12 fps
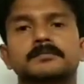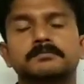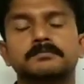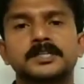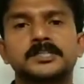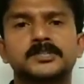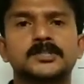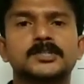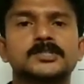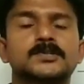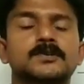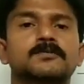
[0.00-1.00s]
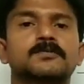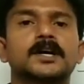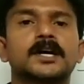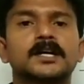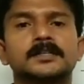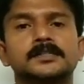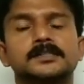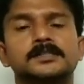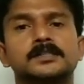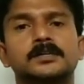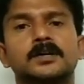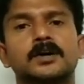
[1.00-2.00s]
measures of
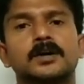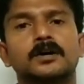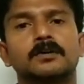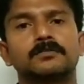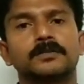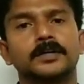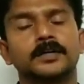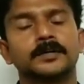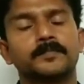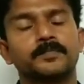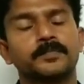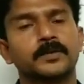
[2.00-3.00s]
angles of a